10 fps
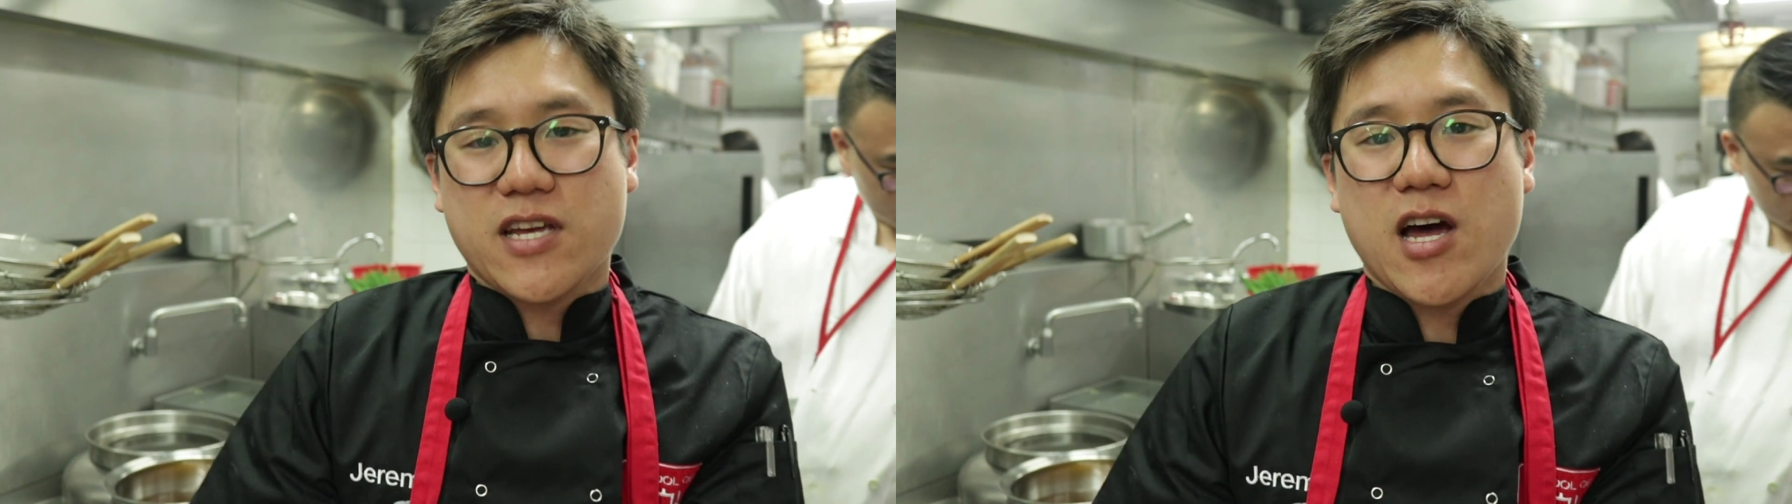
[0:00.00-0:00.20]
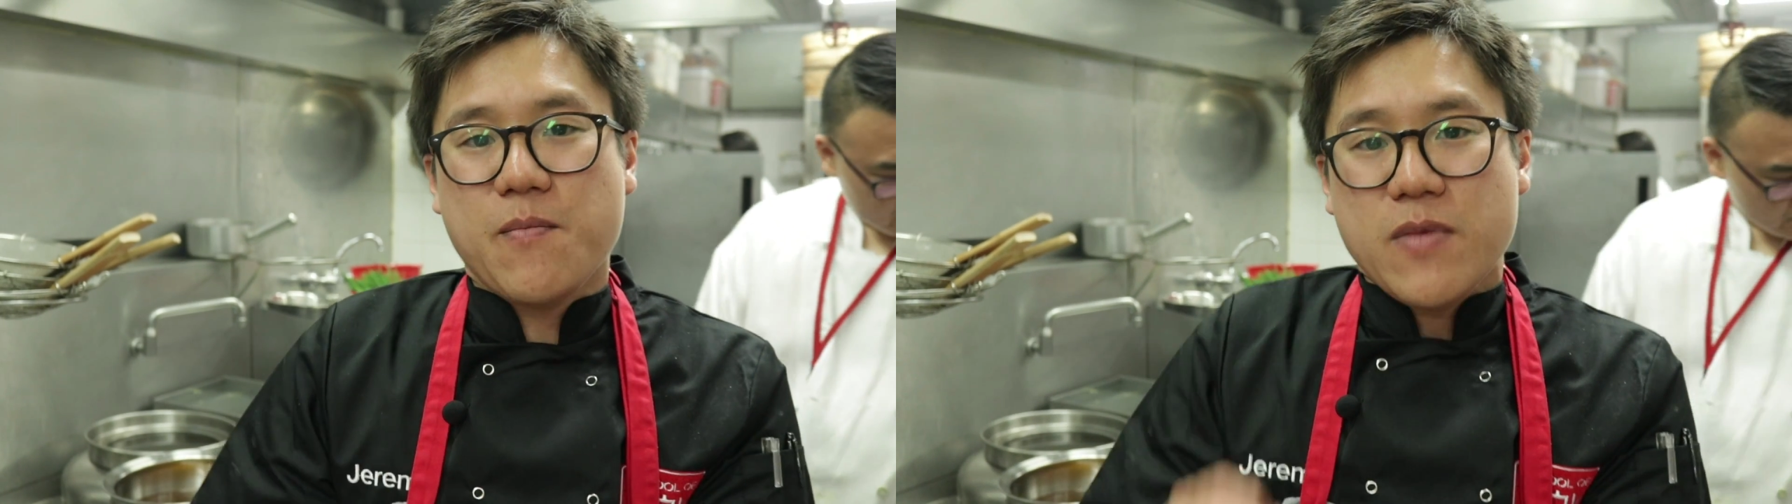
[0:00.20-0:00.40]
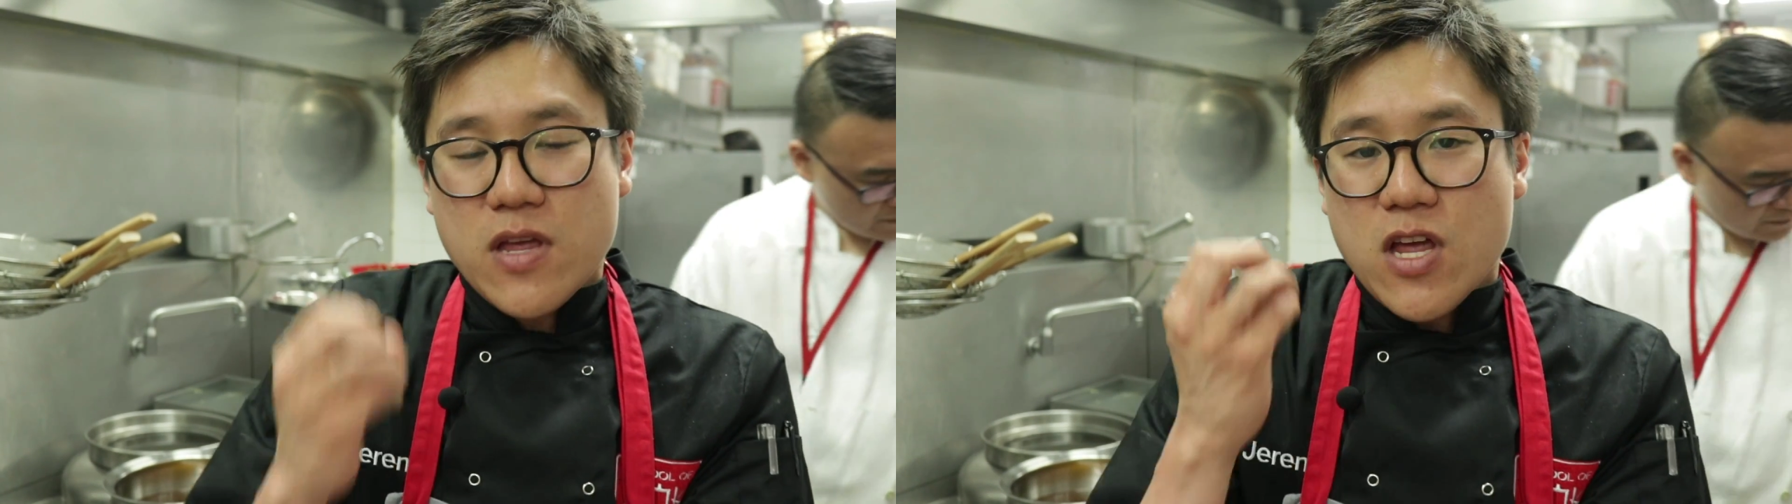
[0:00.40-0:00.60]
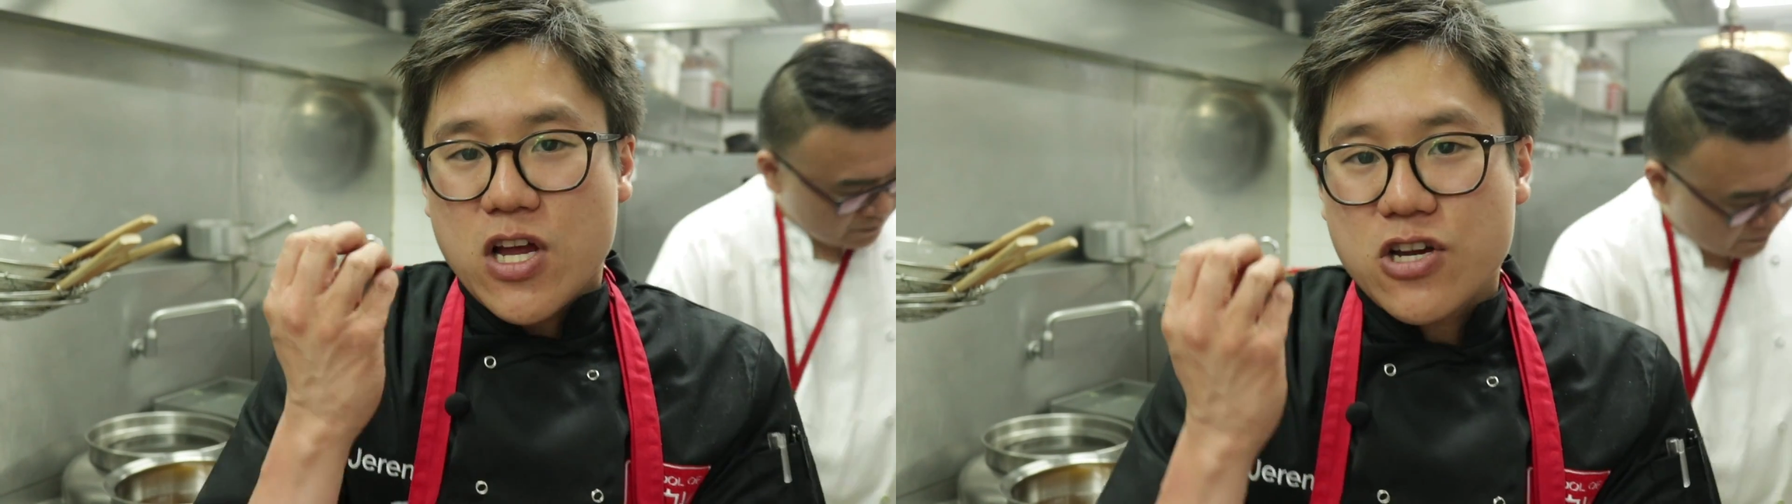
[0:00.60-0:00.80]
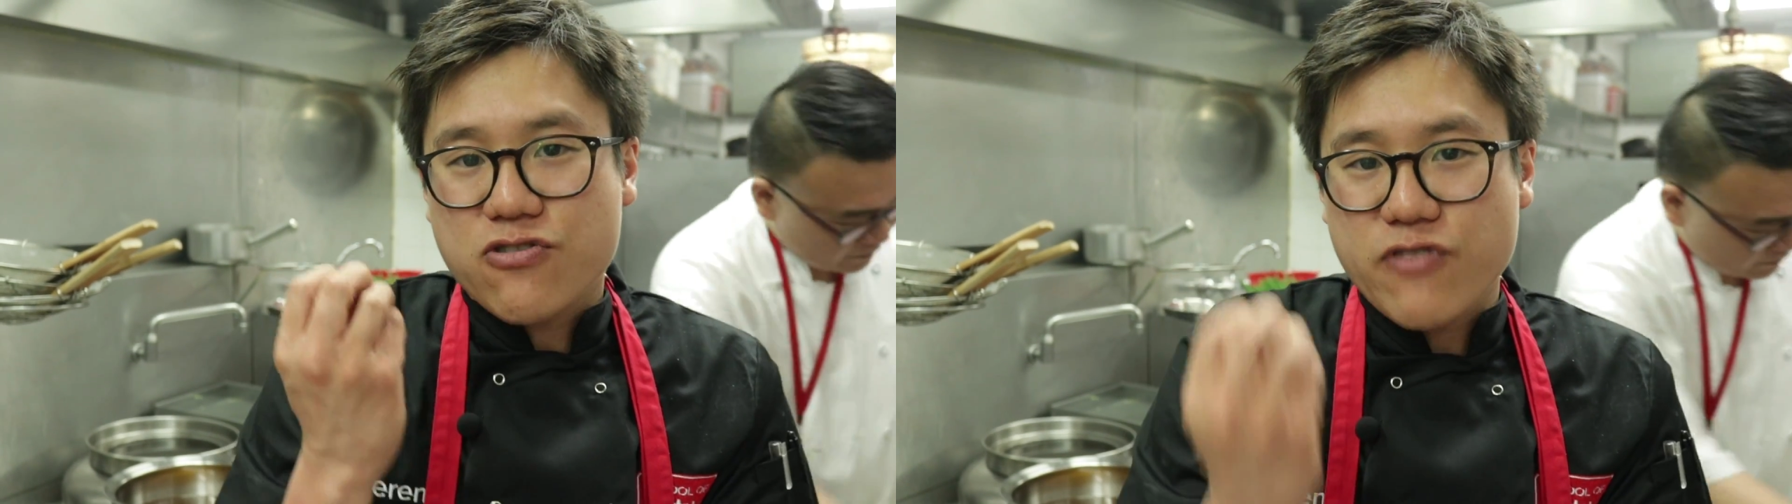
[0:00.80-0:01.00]
up
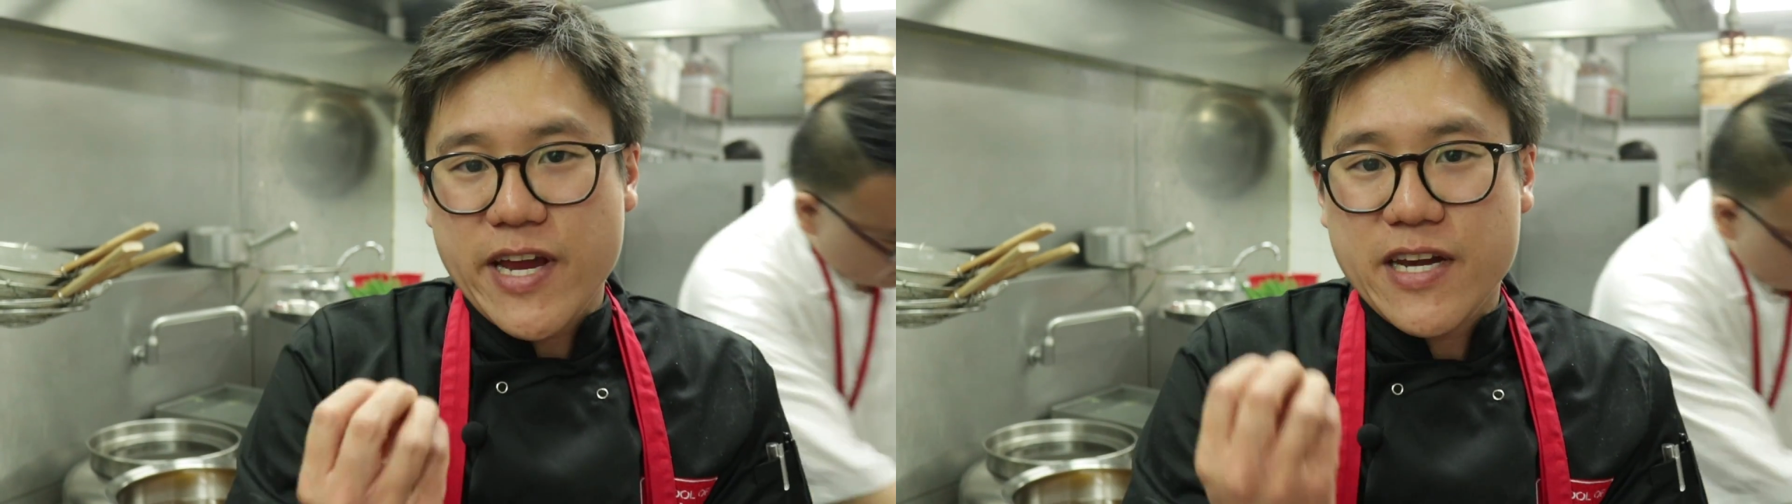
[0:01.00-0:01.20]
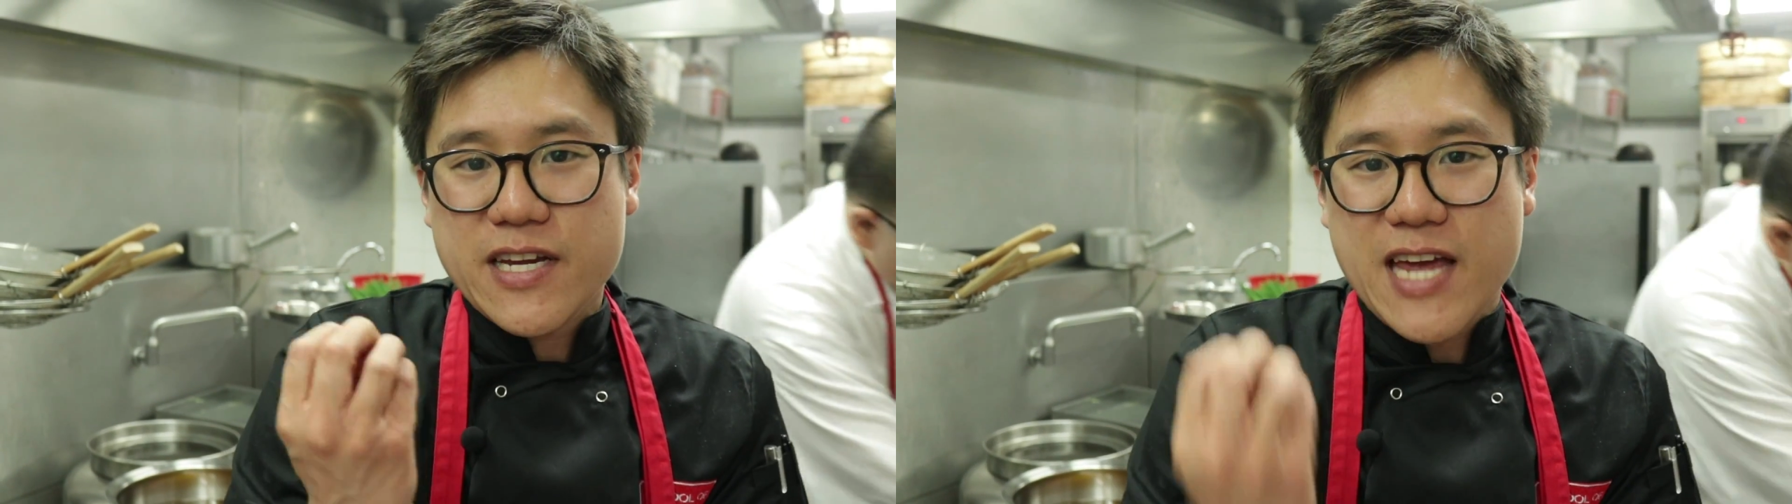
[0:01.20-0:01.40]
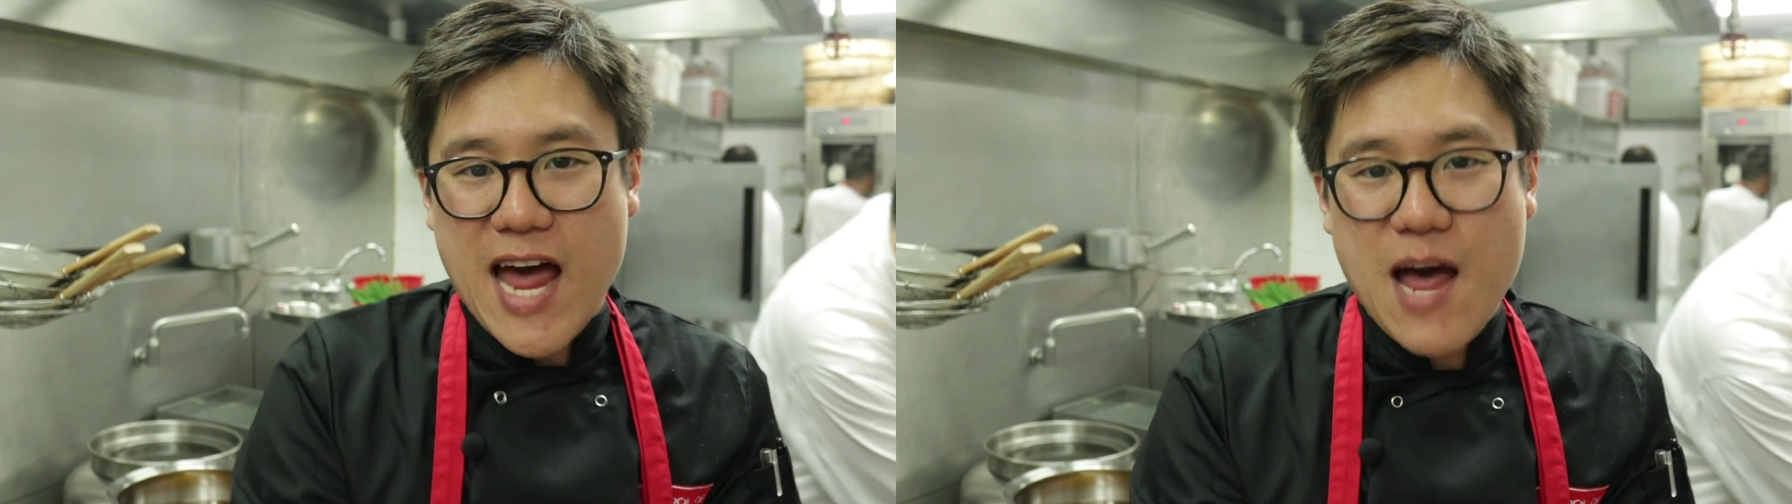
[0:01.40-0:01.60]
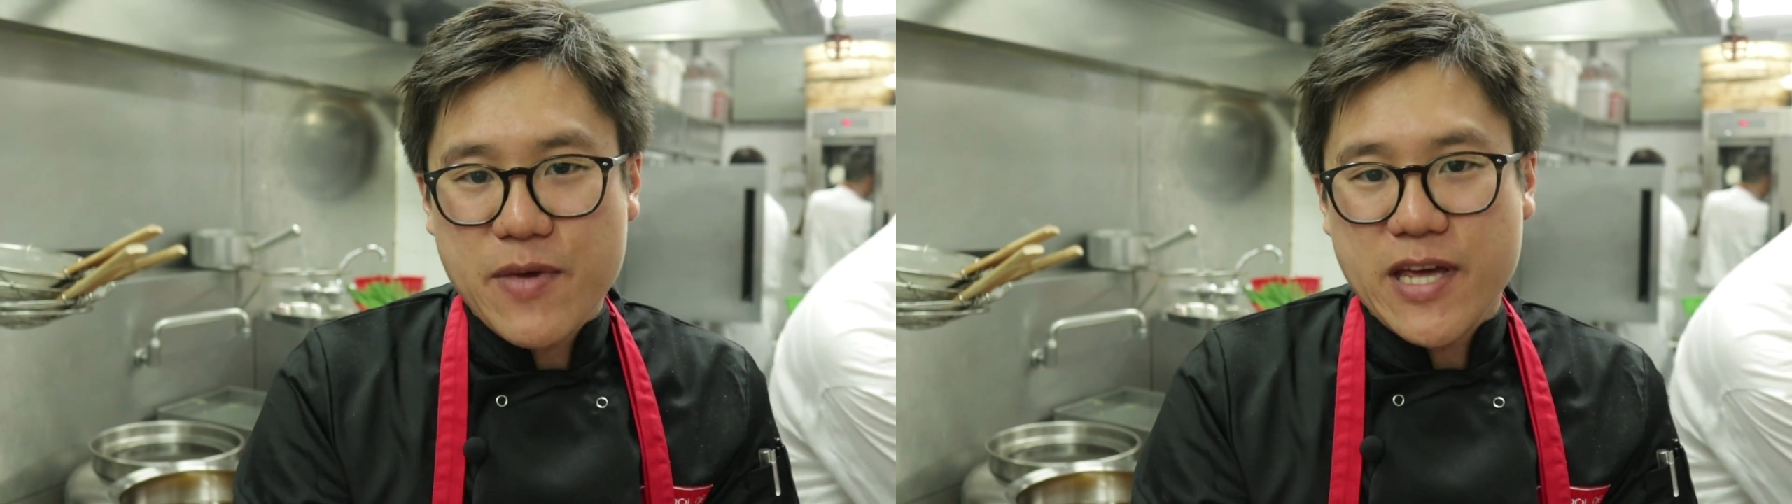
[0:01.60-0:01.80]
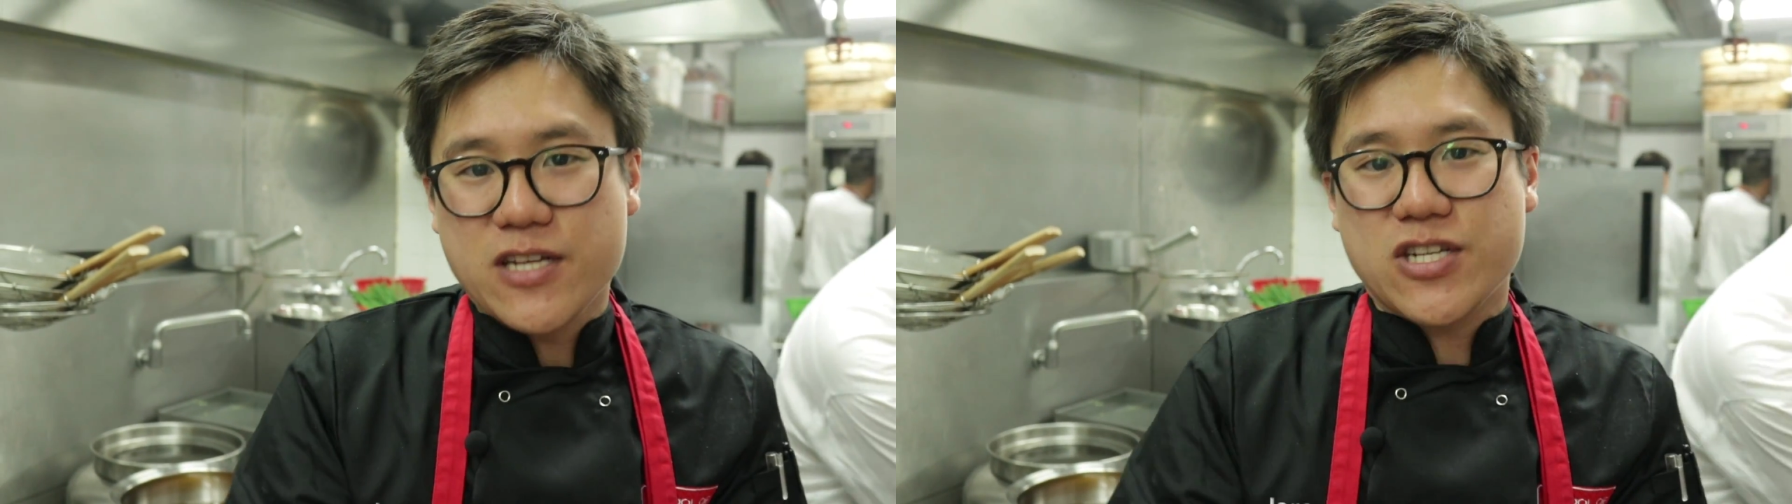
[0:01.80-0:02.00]
green
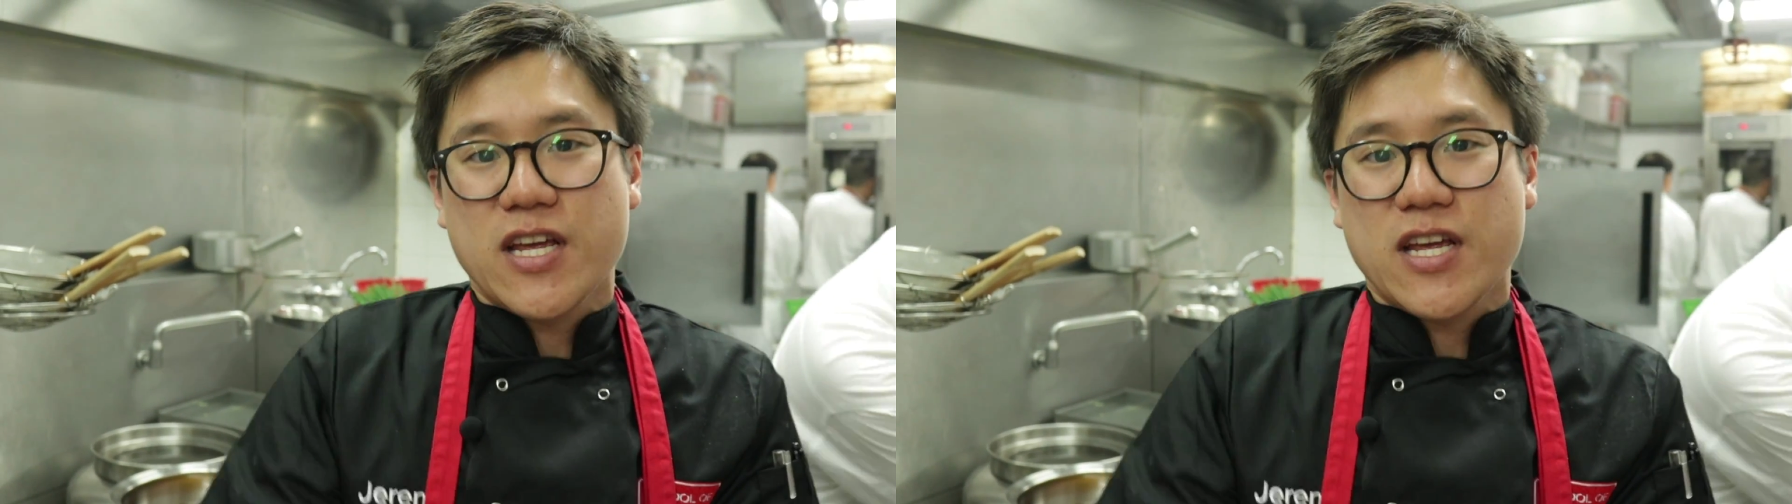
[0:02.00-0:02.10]
cabbage